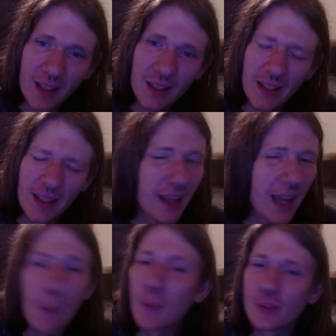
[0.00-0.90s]
And it
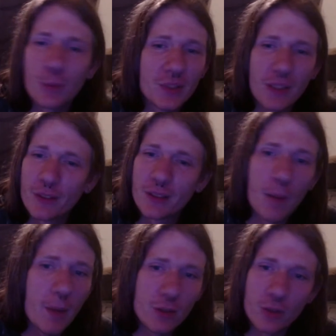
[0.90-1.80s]
happens almost every time
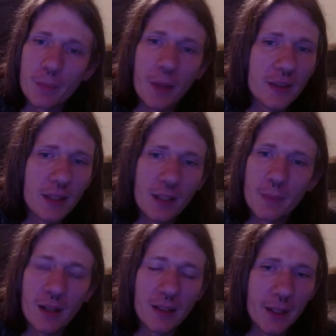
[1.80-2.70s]
I trip. I think
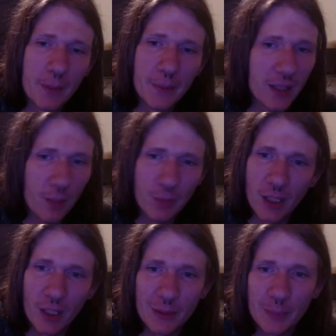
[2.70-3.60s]
about him and a couple of
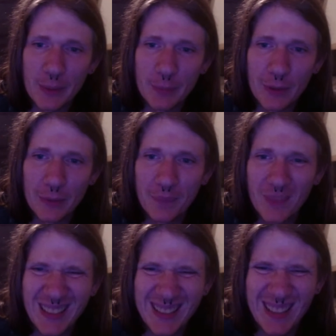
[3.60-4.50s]
other people.
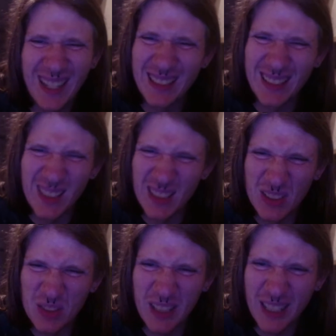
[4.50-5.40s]
It's psychedelics
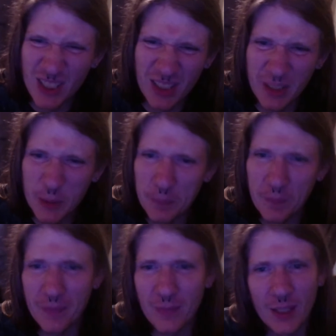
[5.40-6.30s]
do that shit.
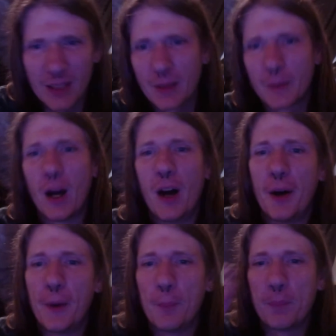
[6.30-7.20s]

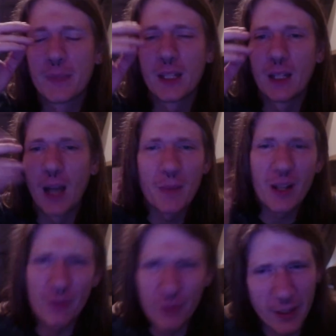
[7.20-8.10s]
I'm not
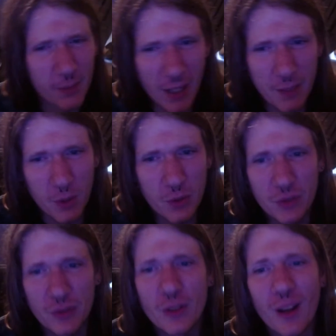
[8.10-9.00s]
afraid of my
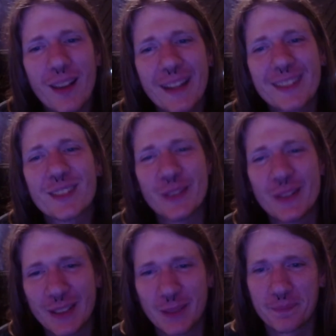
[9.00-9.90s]
emotions, so I like to feel them.